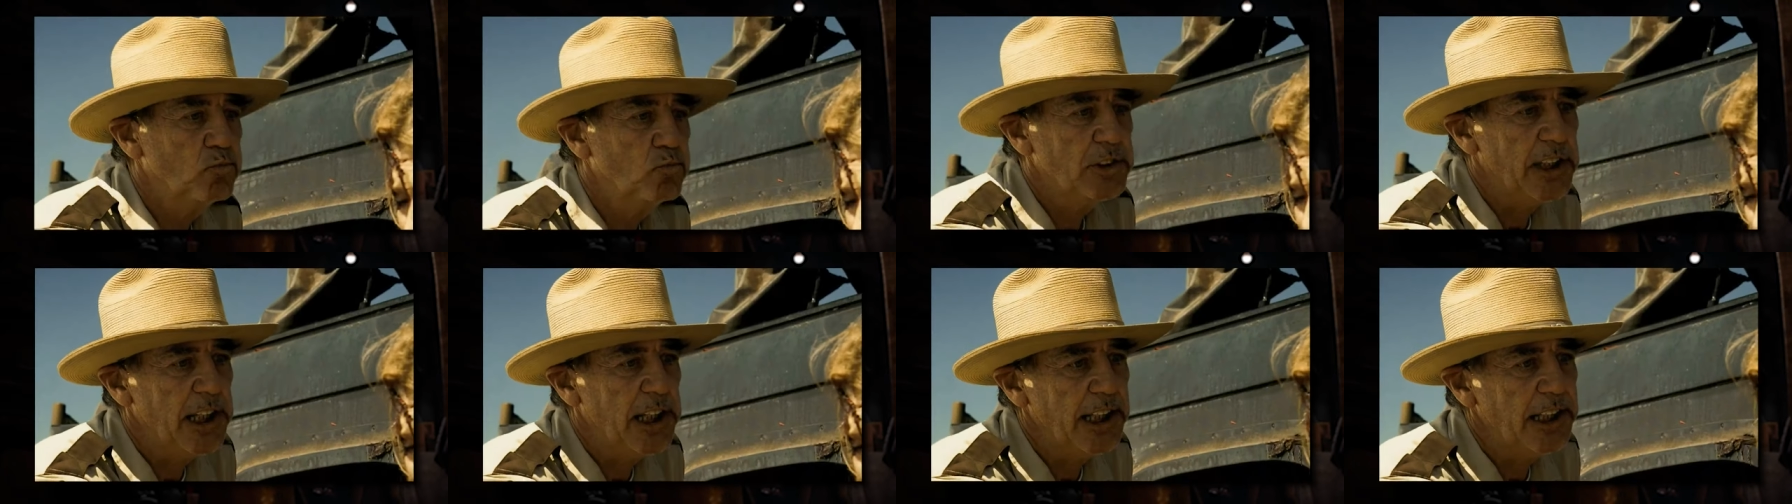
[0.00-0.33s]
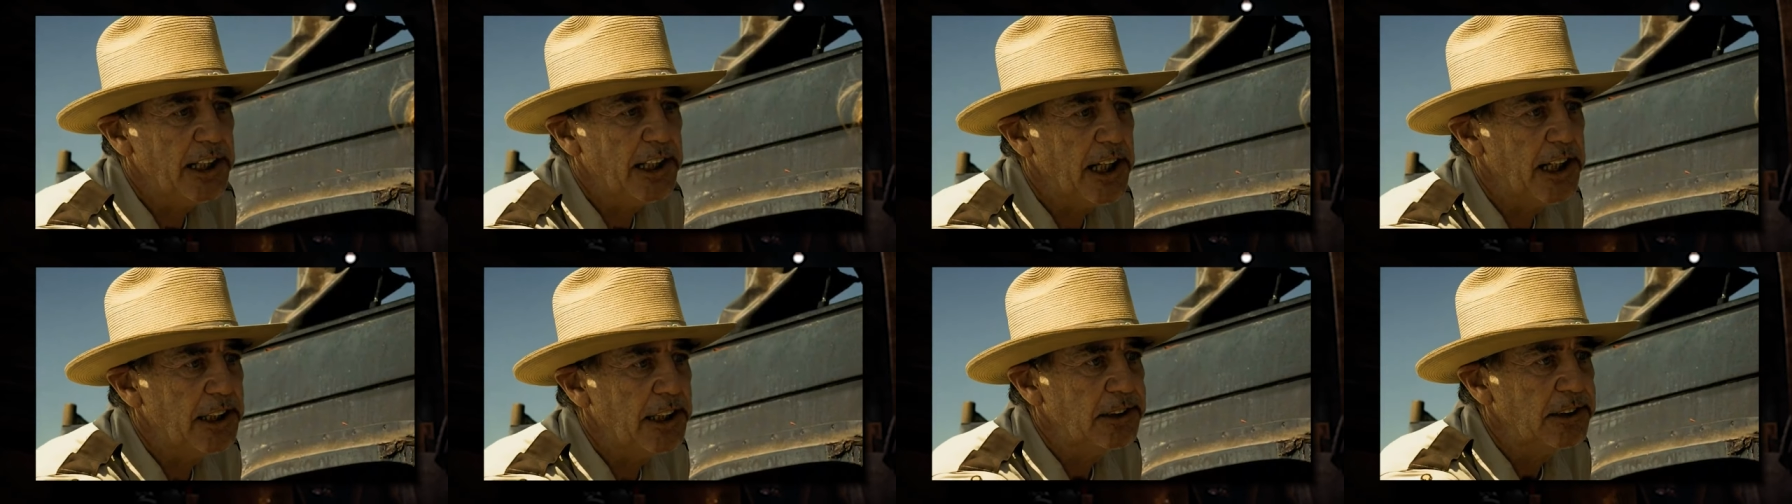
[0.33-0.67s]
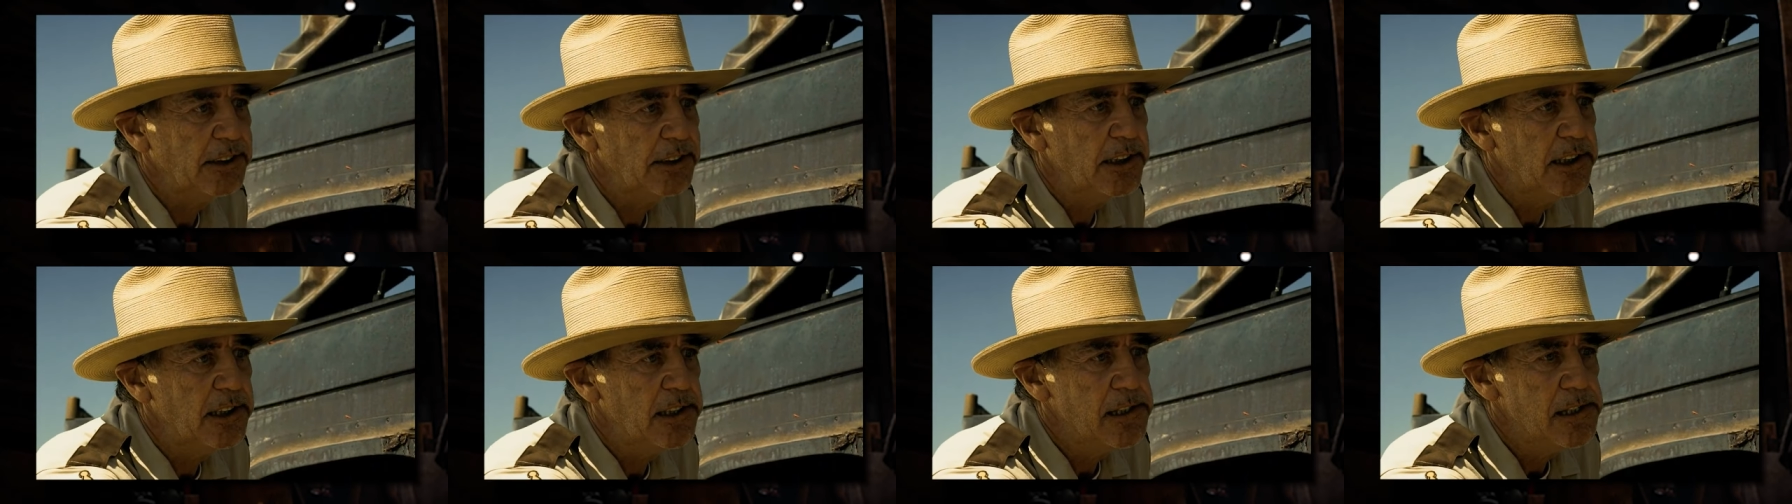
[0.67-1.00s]
that players have
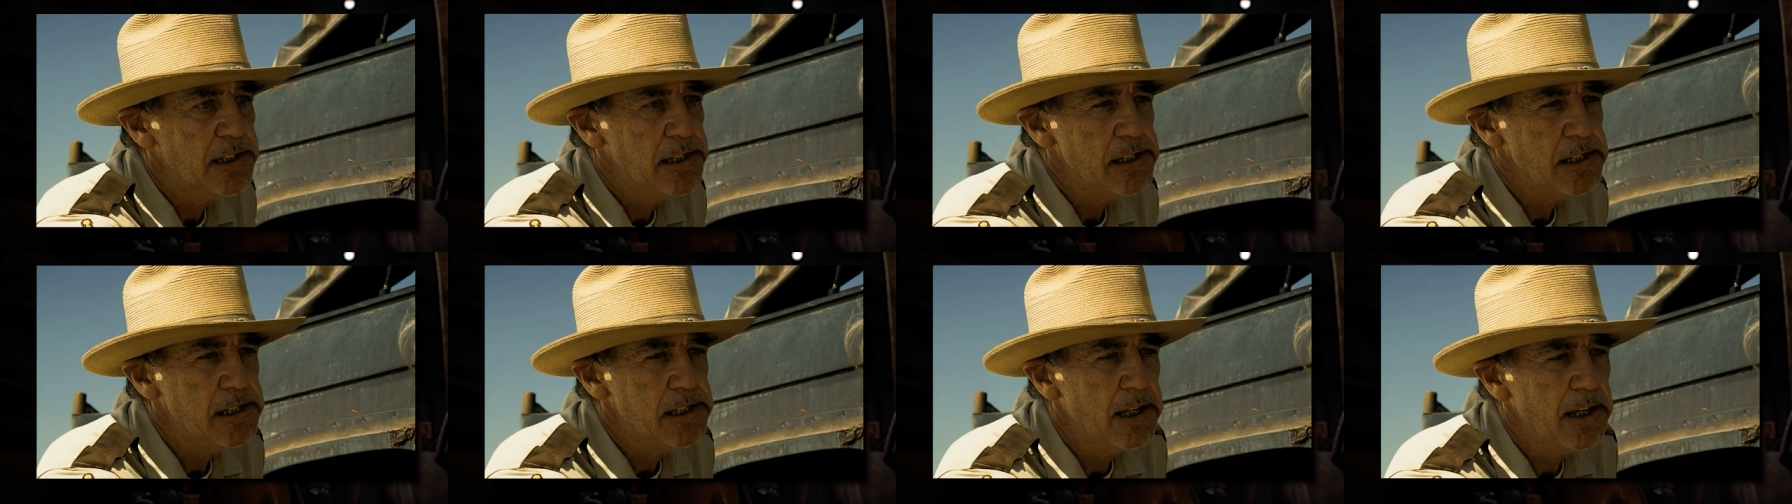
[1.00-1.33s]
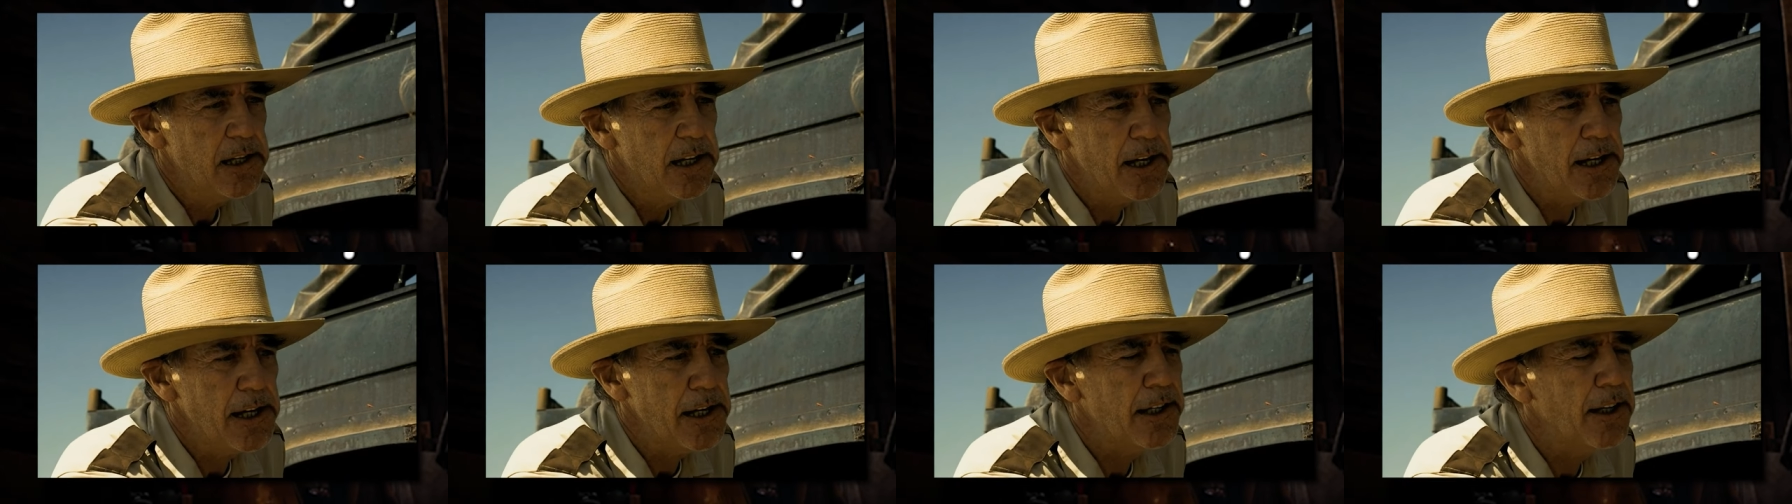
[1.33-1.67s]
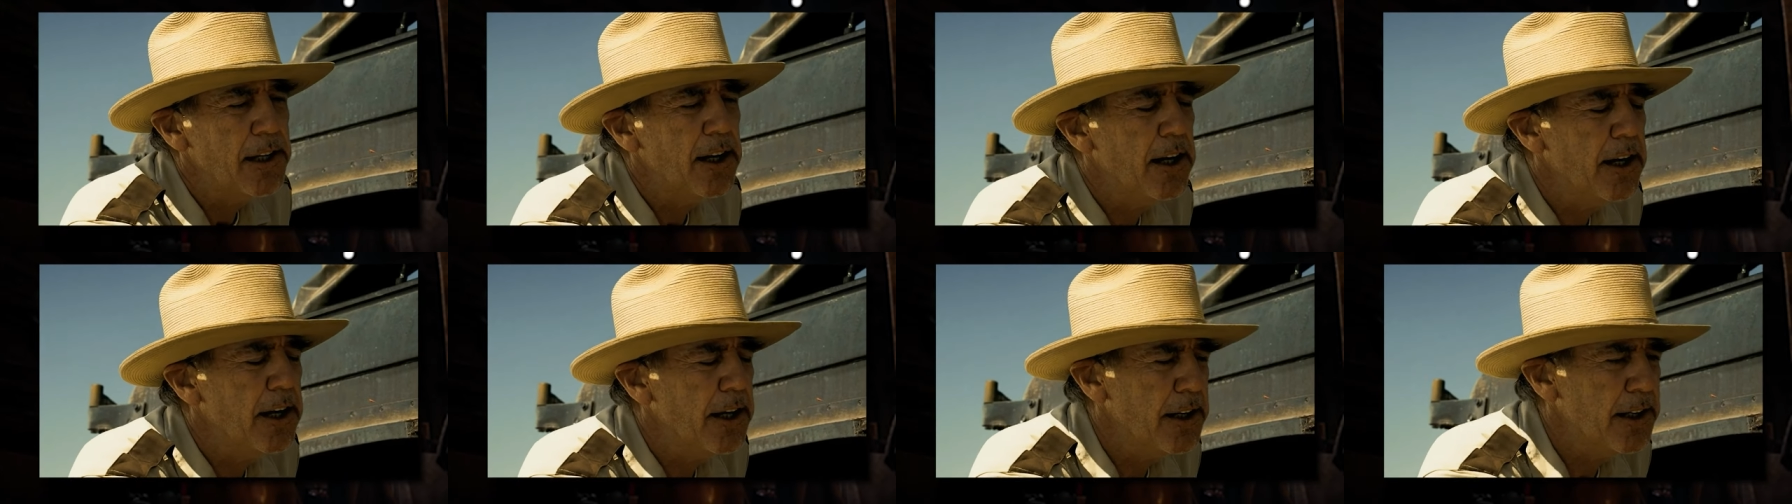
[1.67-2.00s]
shown a
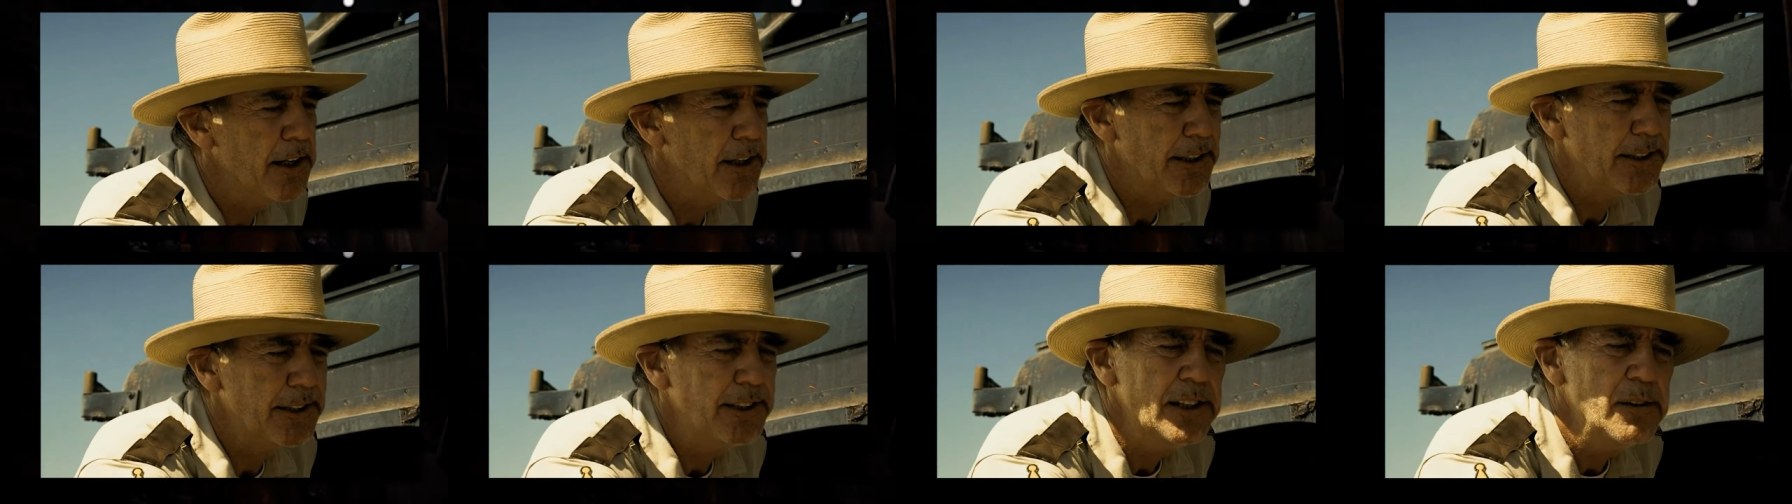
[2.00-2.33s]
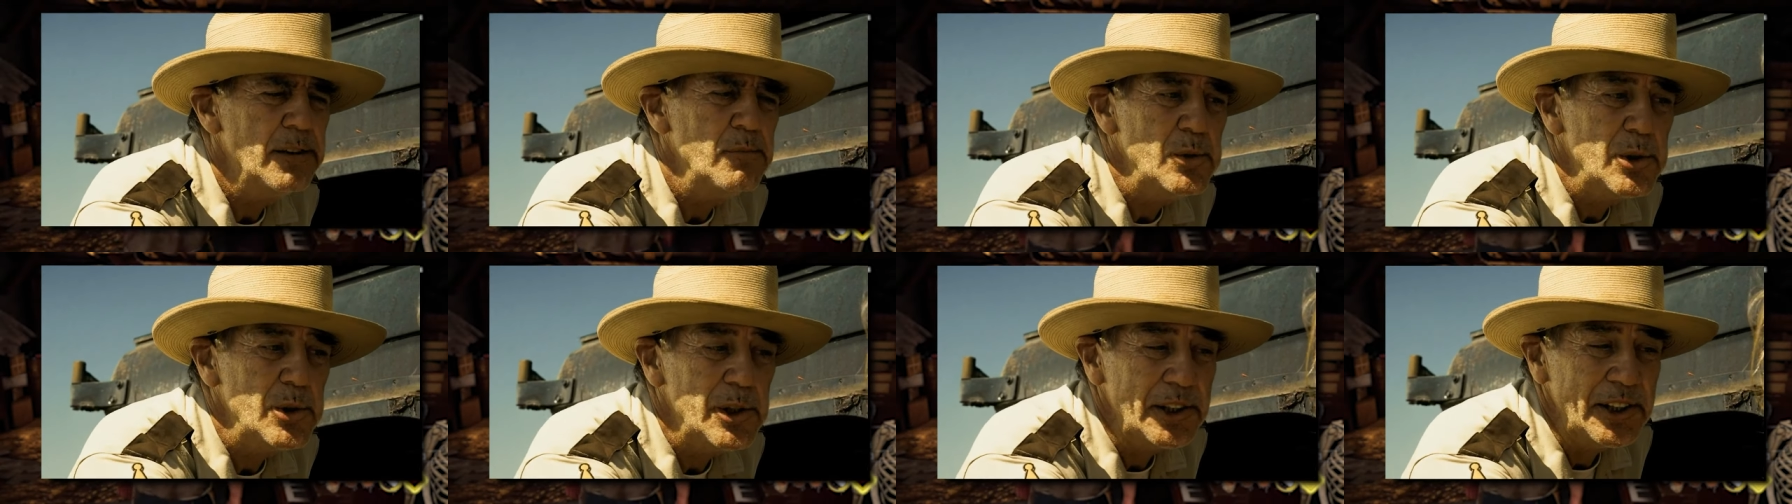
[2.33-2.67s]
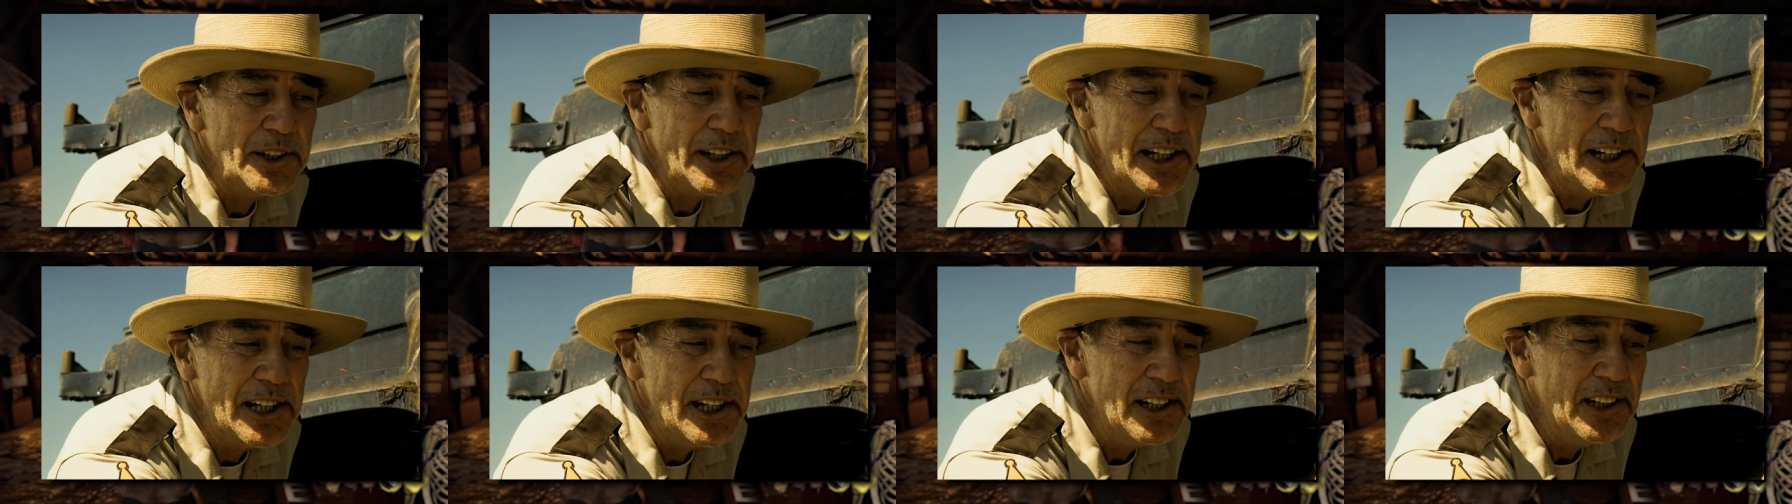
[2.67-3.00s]
huge amount of support
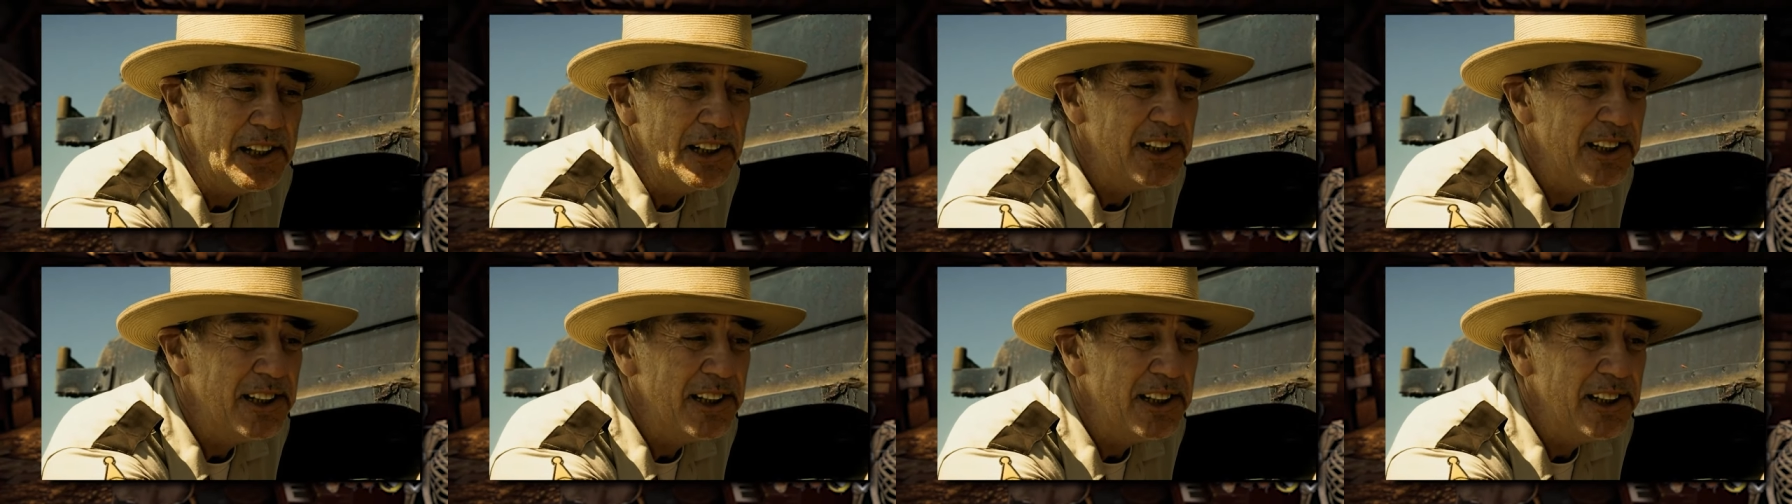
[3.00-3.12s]
for.